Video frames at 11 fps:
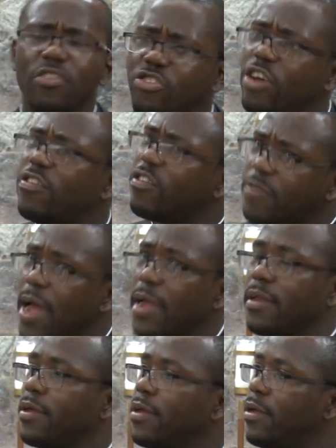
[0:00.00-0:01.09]
in church is fine.
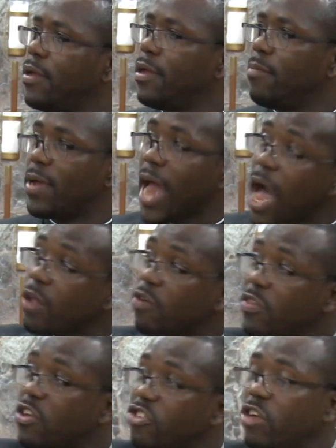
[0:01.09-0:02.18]
But out of
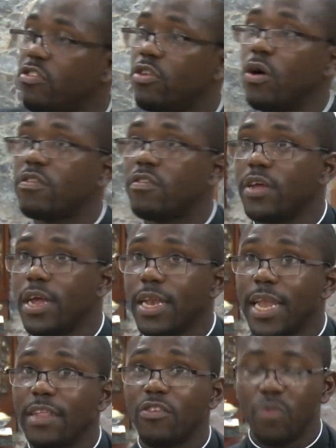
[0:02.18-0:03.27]
the church doors,
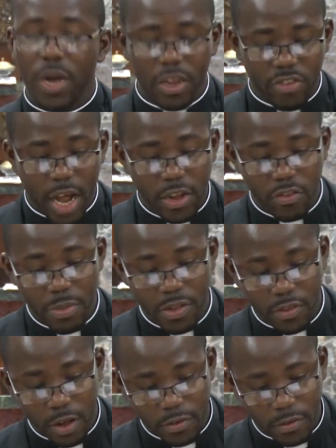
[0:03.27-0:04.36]
that is where the challenge
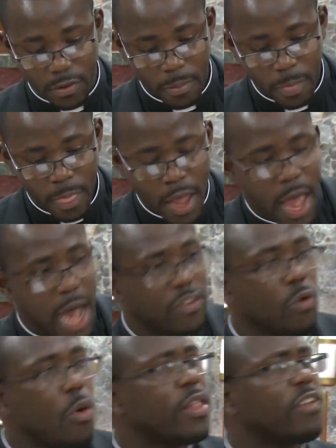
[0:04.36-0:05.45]
meets us. And
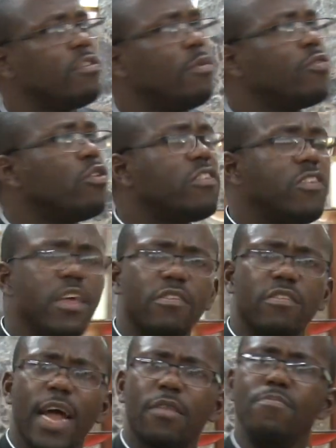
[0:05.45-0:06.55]
so what are some of those things
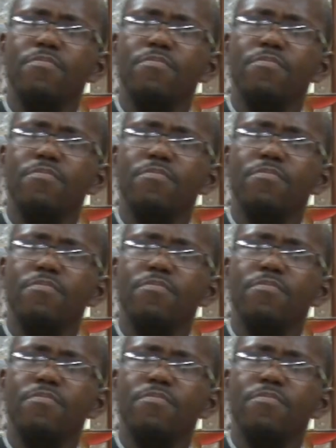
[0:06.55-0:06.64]
that